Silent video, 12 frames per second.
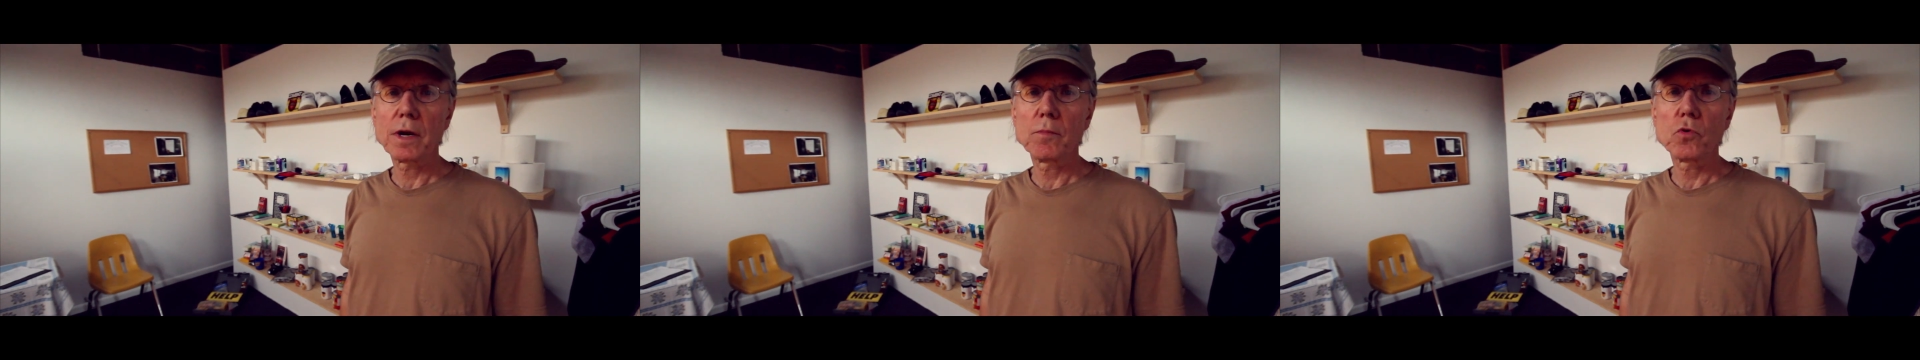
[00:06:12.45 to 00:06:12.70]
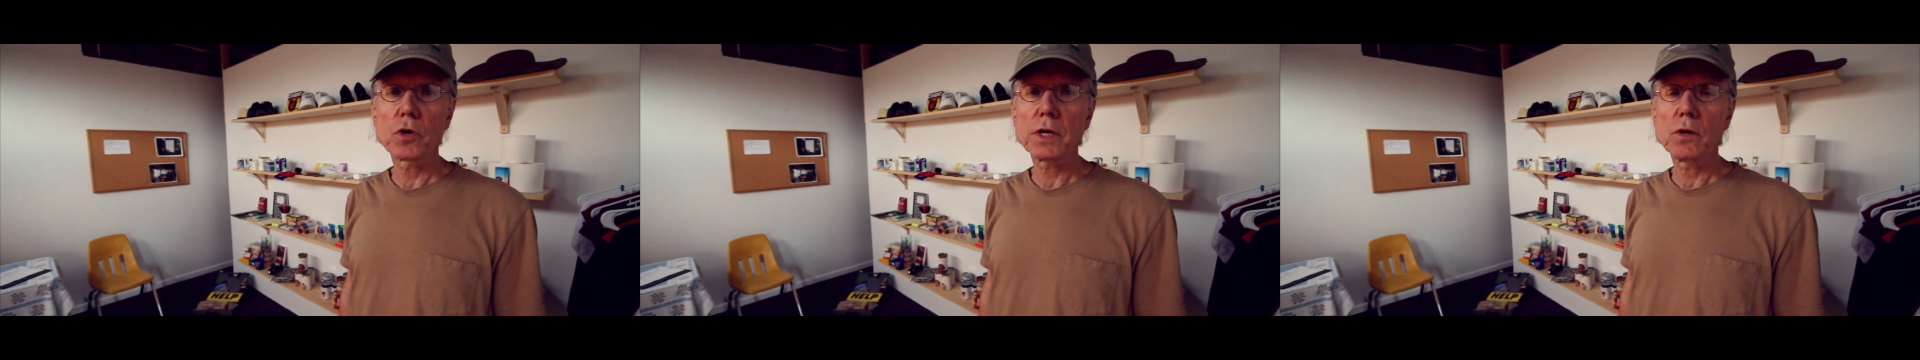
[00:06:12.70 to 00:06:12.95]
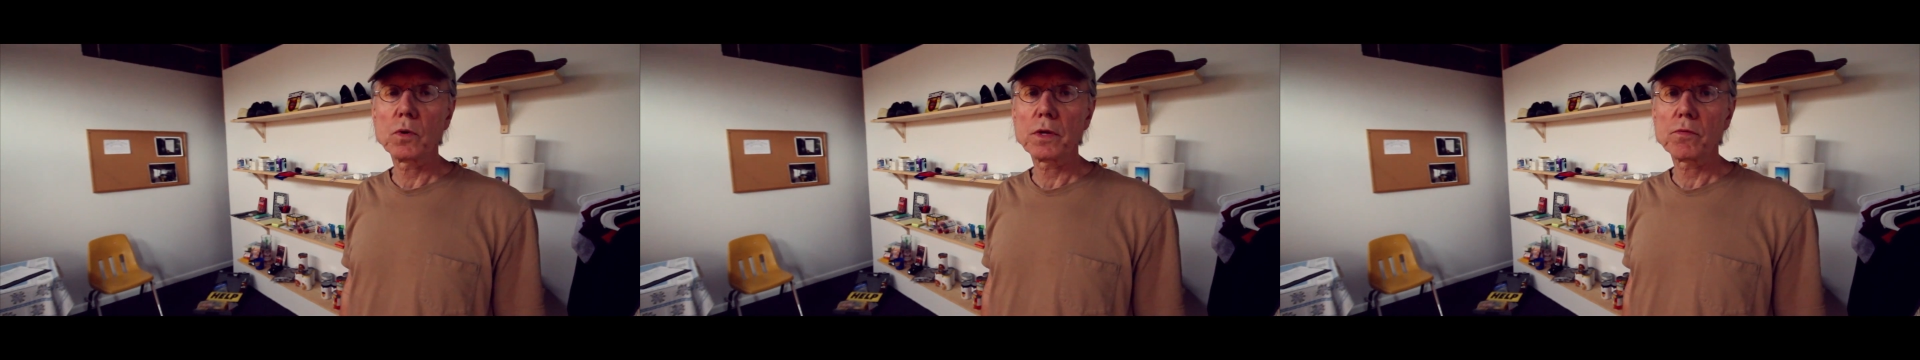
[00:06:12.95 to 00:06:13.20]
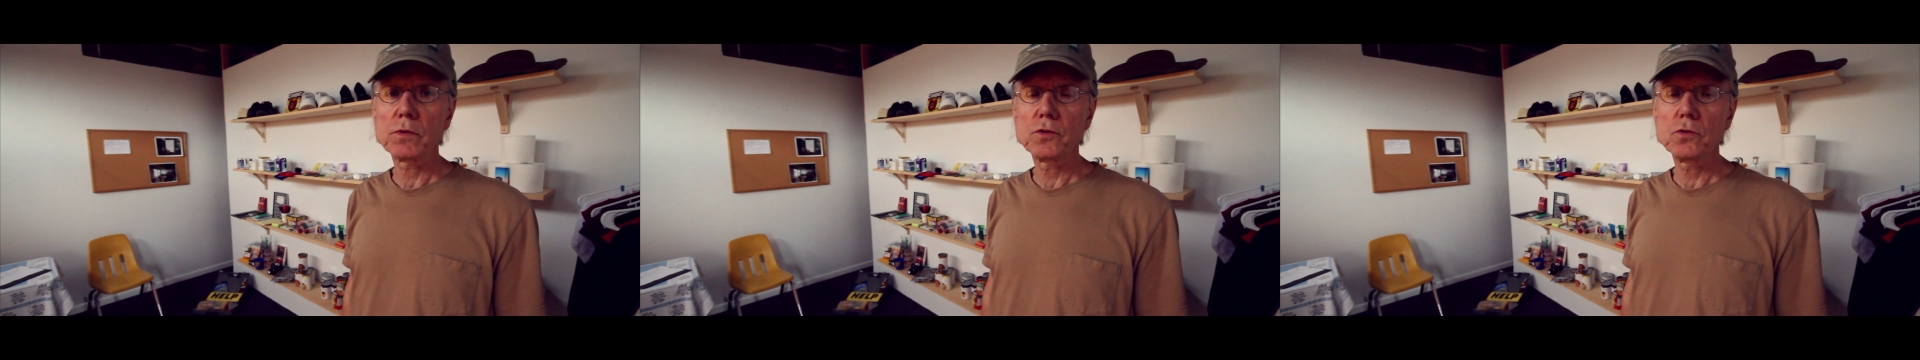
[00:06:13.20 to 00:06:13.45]
I'm working
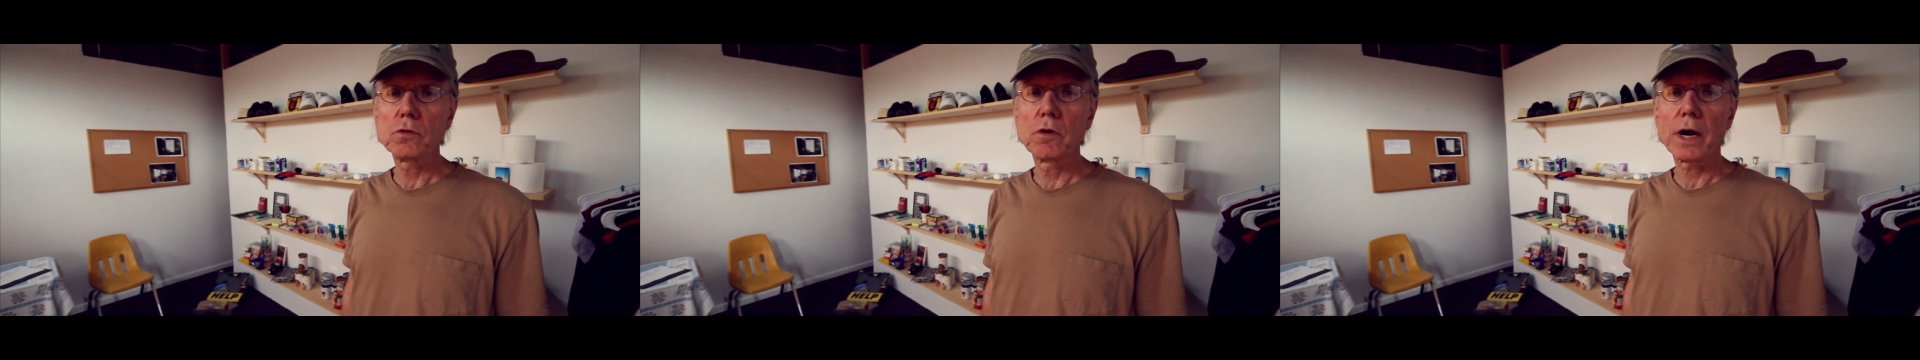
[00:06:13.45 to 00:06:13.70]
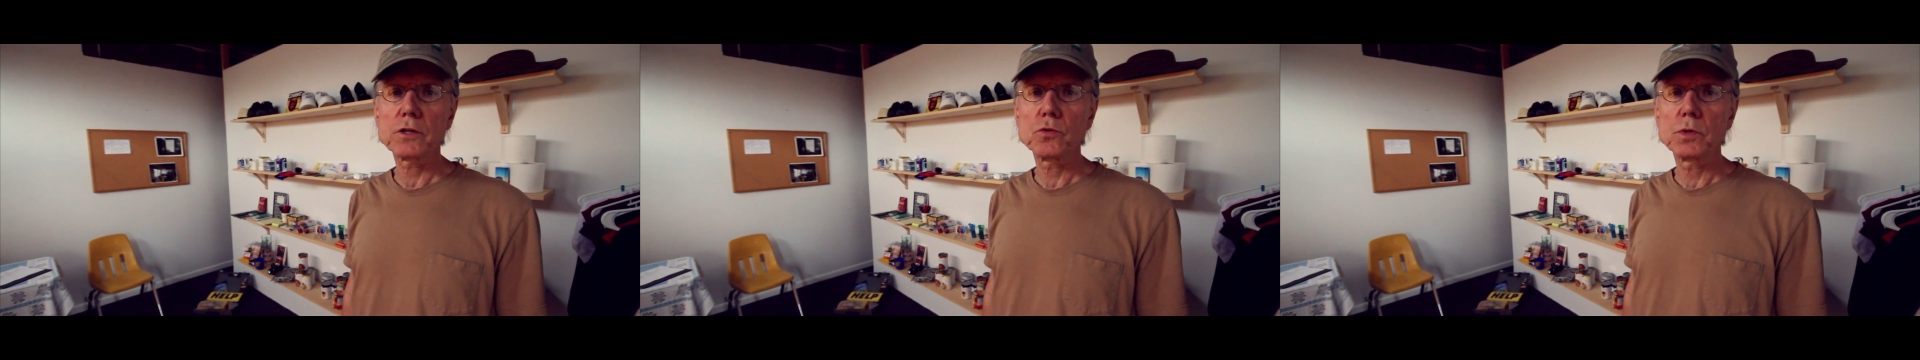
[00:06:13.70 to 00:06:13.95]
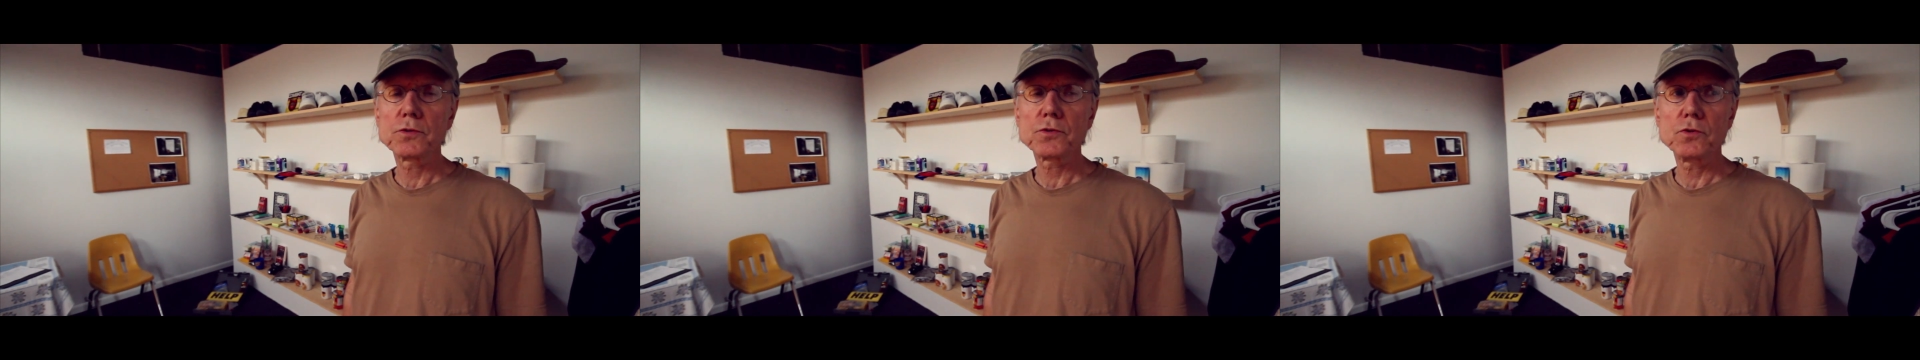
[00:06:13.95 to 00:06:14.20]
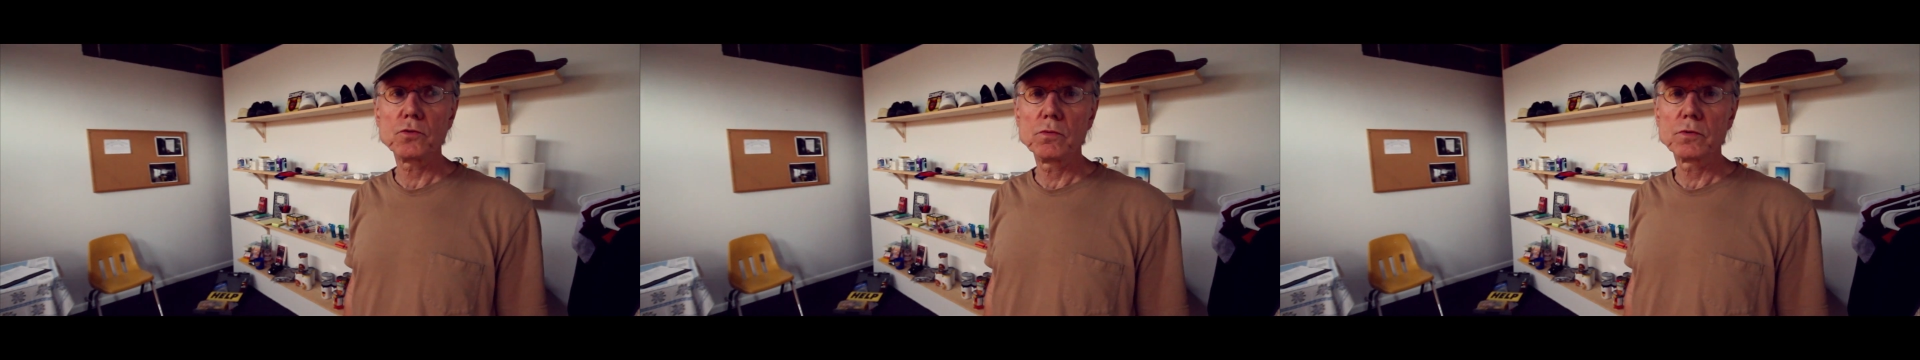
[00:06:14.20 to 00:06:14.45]
with two graduate
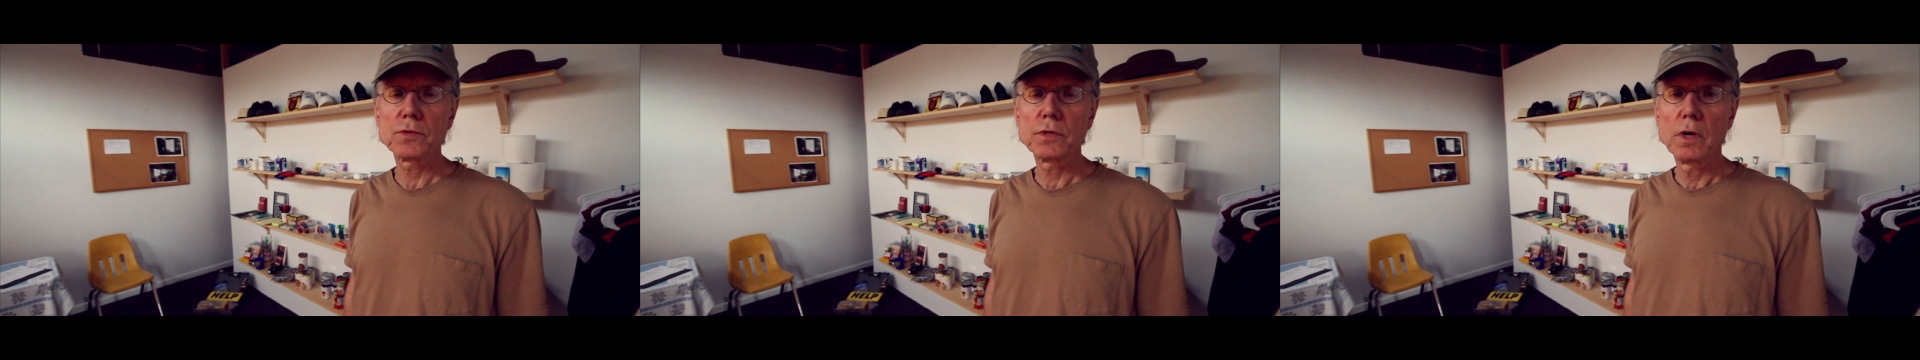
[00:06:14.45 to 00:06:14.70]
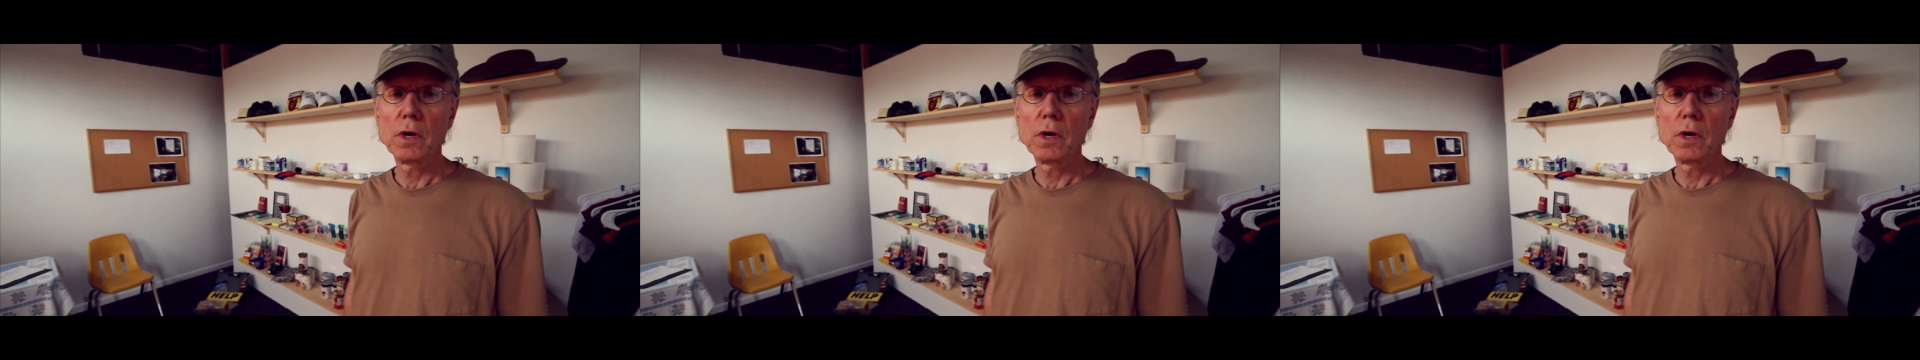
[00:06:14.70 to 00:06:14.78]
students